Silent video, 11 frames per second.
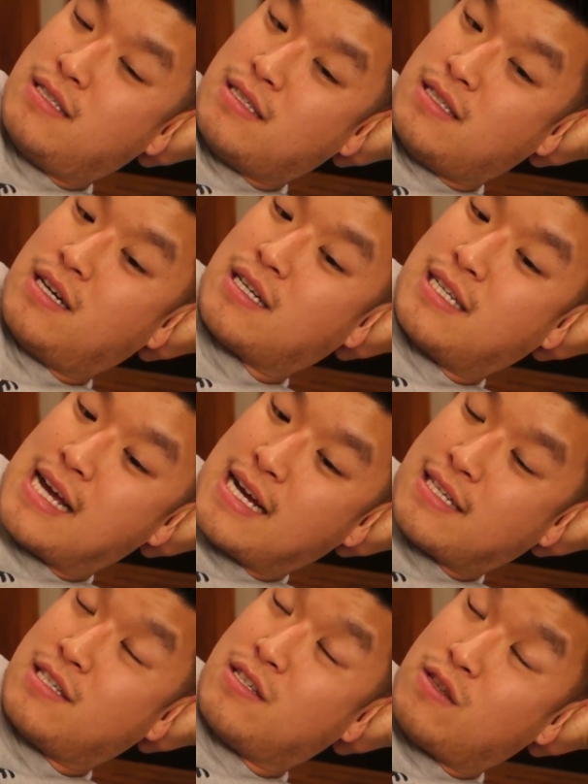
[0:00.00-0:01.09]
deduct
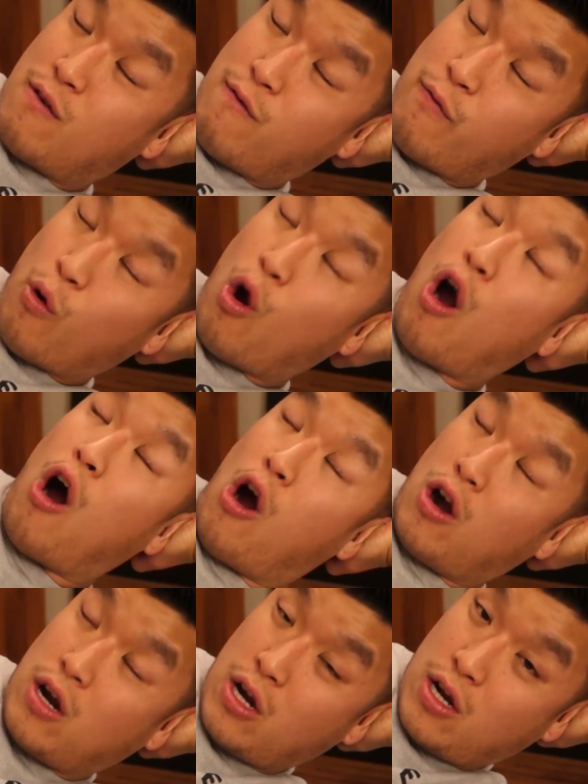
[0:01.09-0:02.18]
taxes for
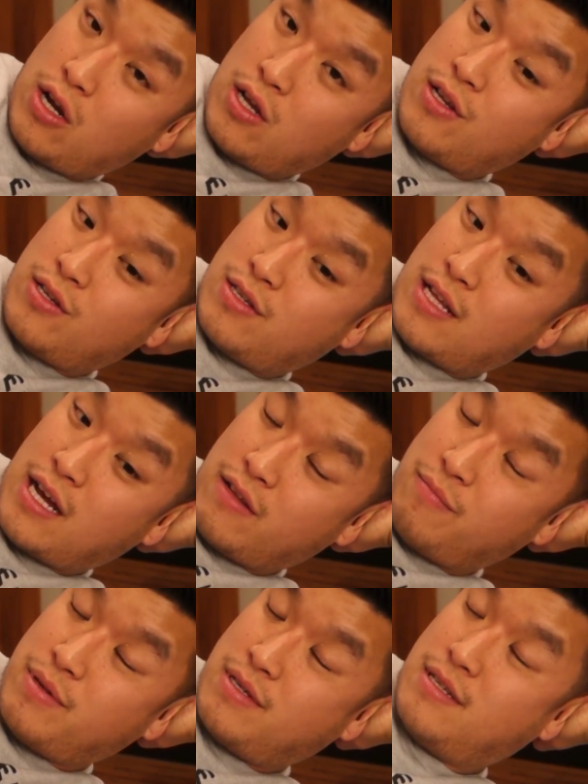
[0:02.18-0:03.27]
our style
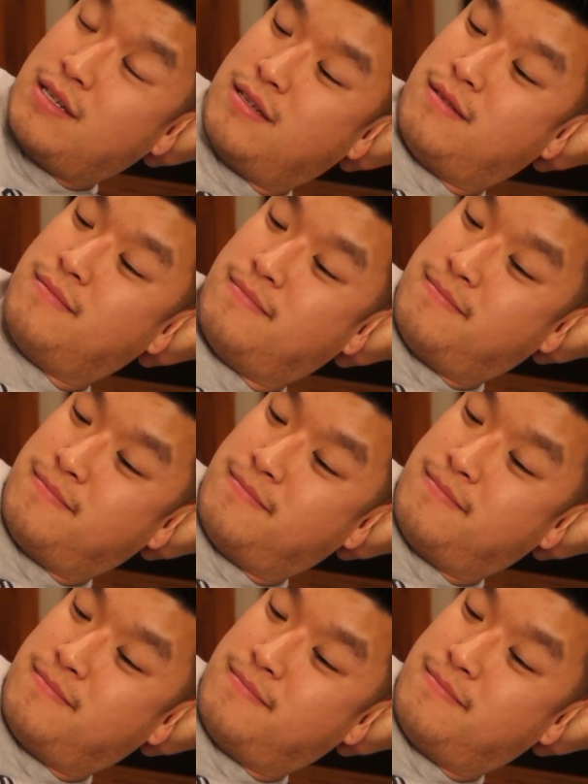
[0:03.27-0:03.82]
of business.